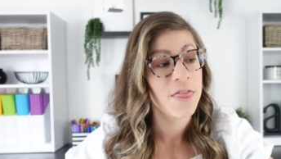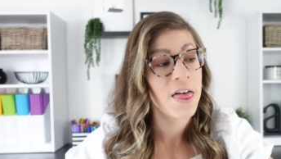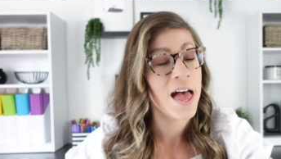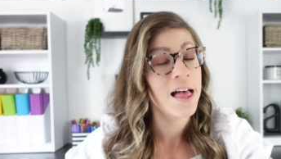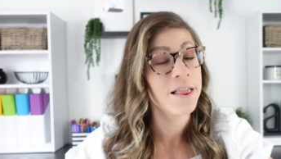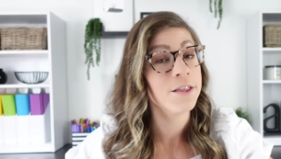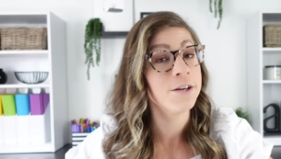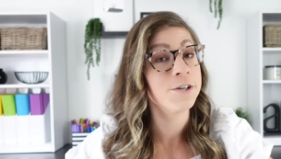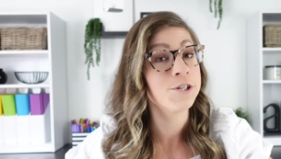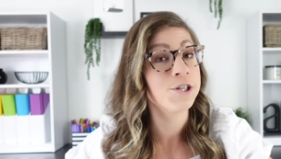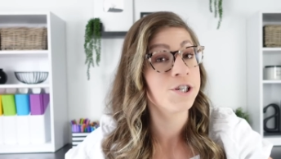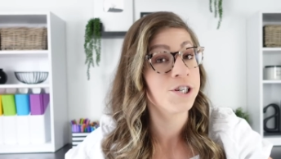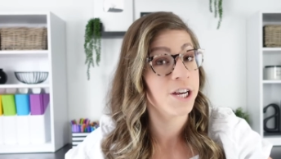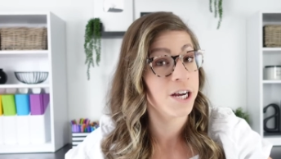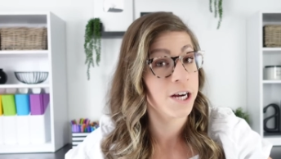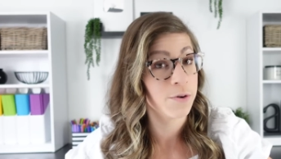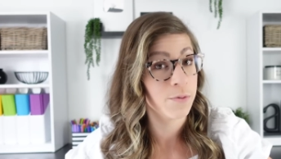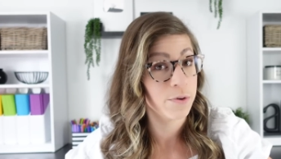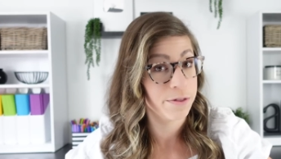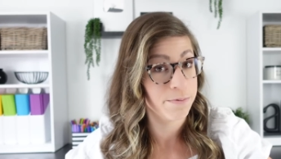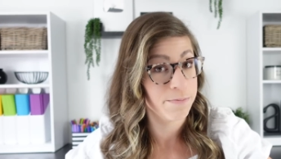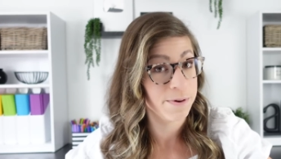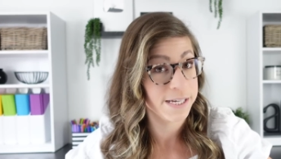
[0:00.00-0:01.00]
That little
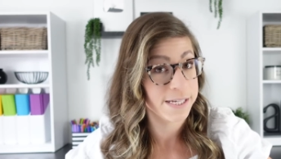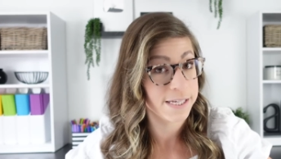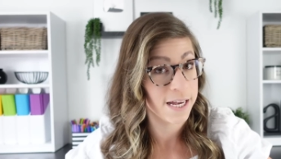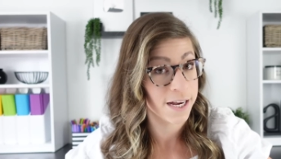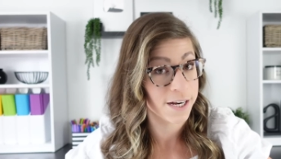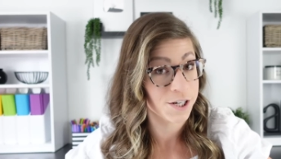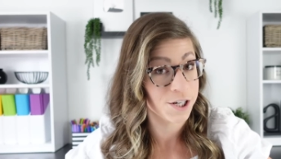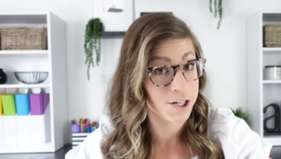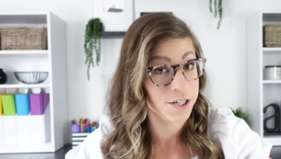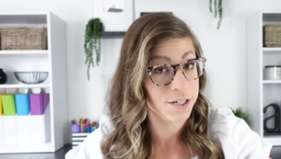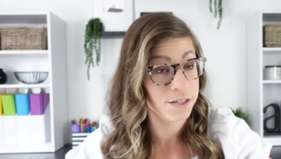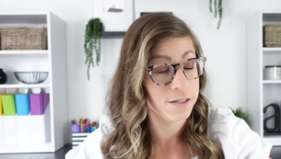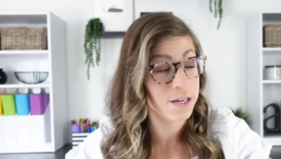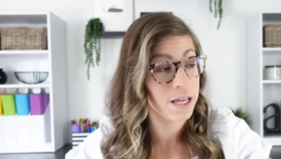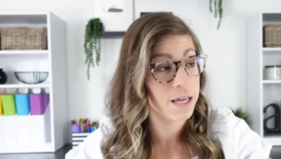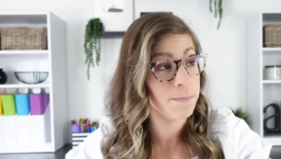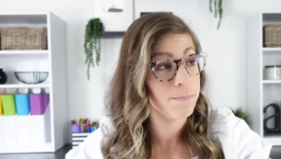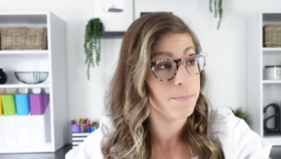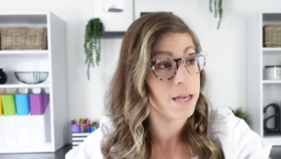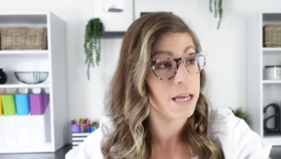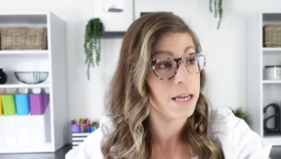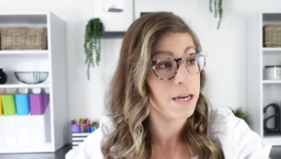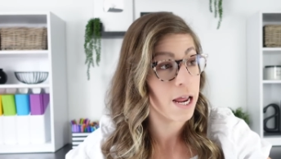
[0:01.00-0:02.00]
shared with me section
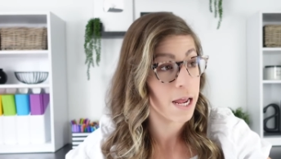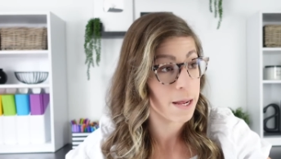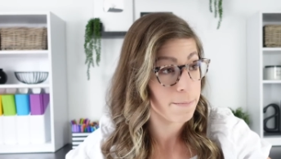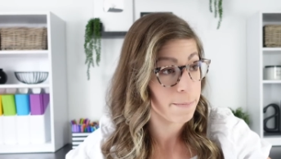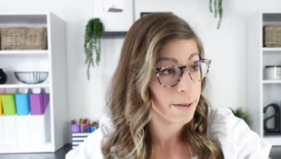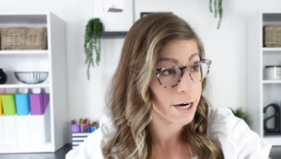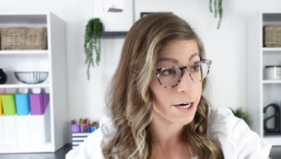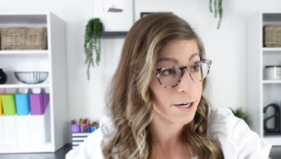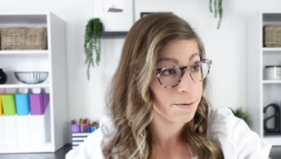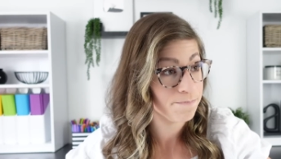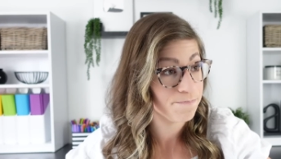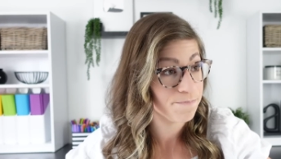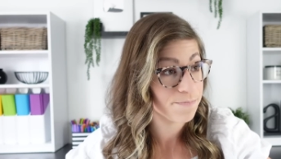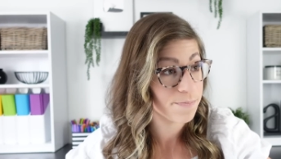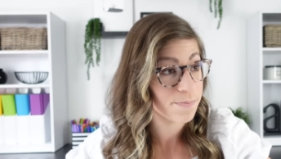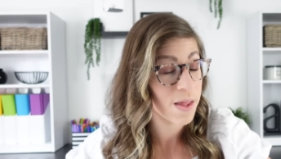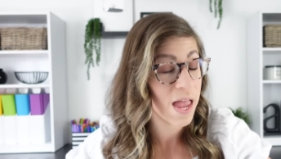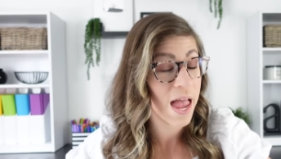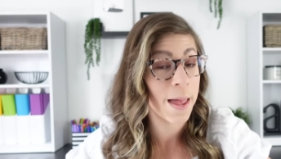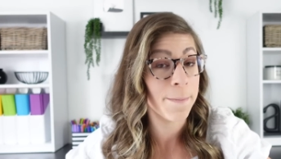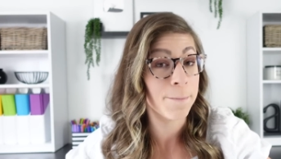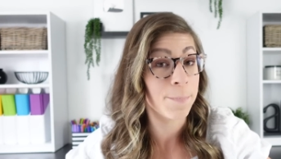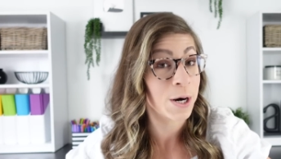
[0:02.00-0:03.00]
can be a nightmare,
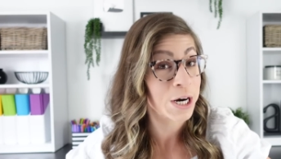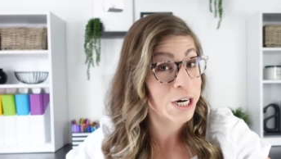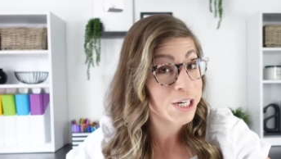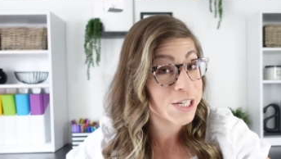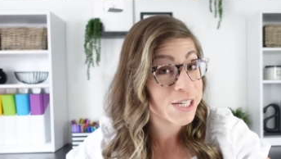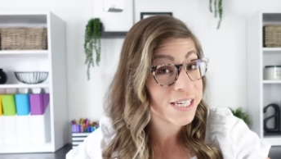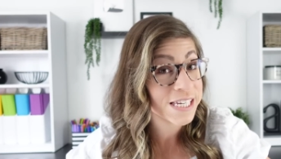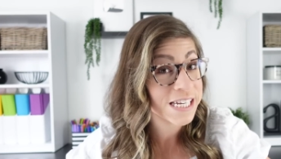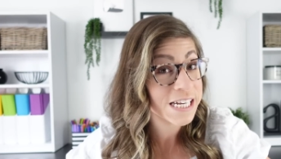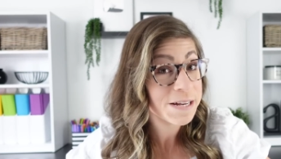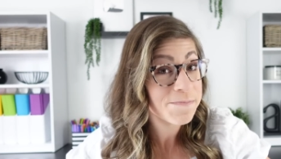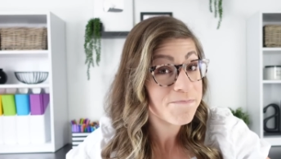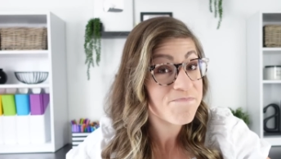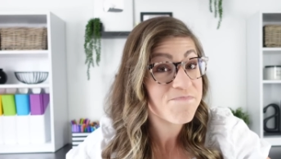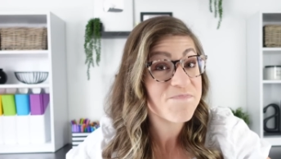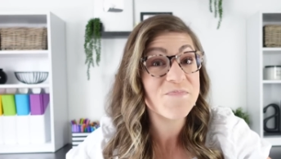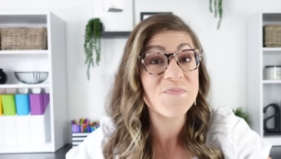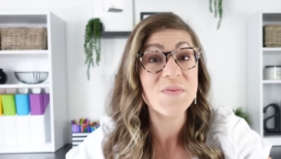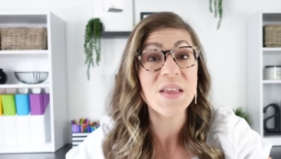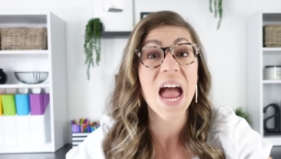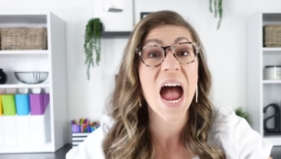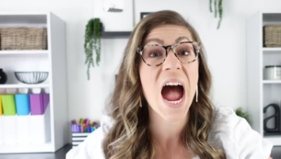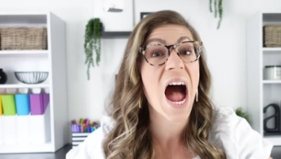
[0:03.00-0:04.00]
and personally,
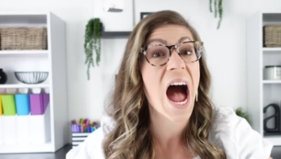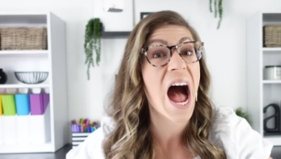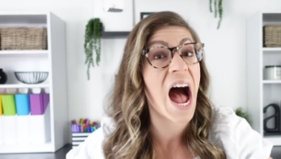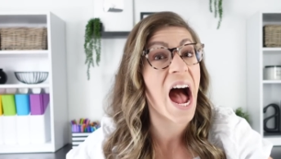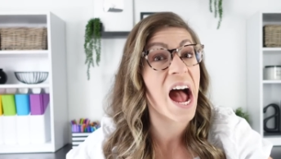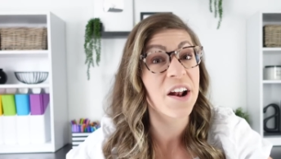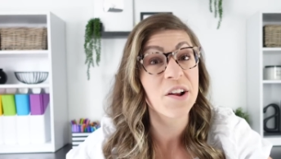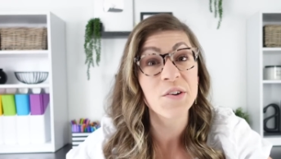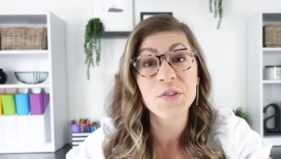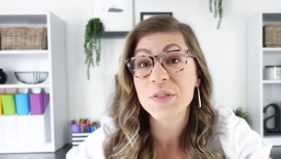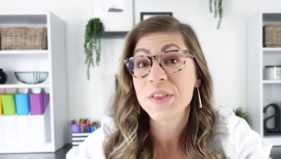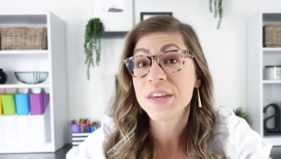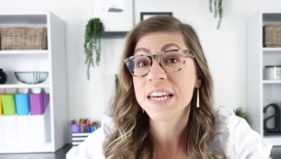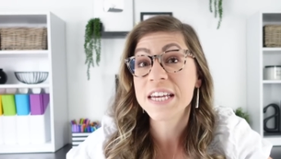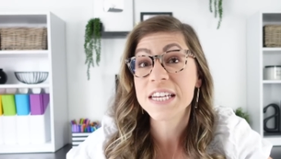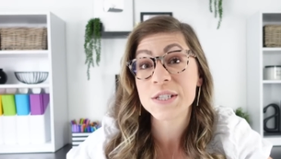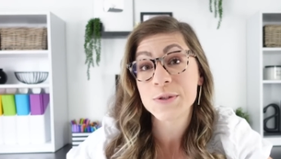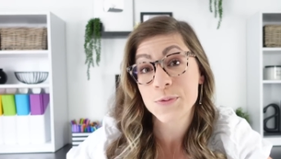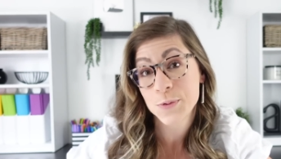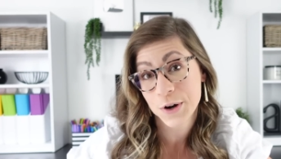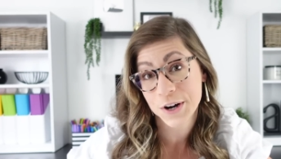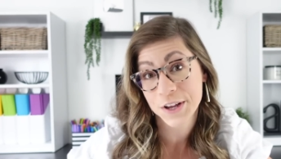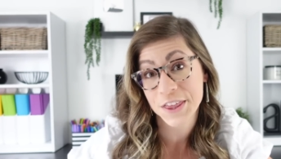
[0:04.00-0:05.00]
I don't think
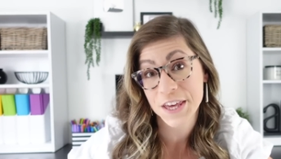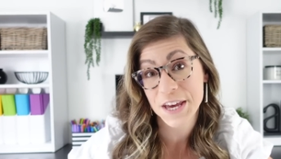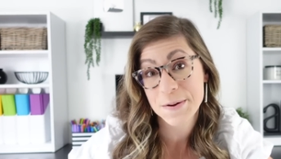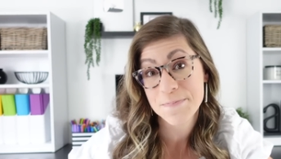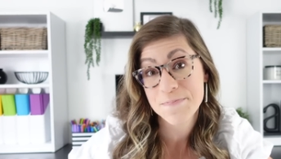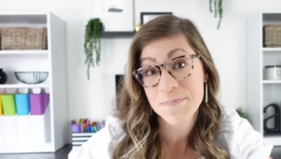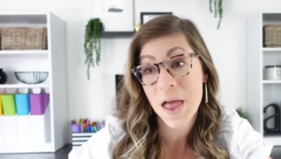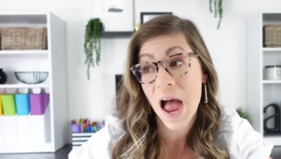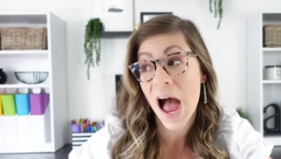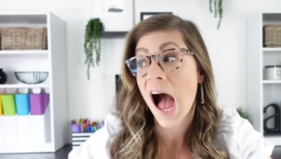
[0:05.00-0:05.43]
it's worth it.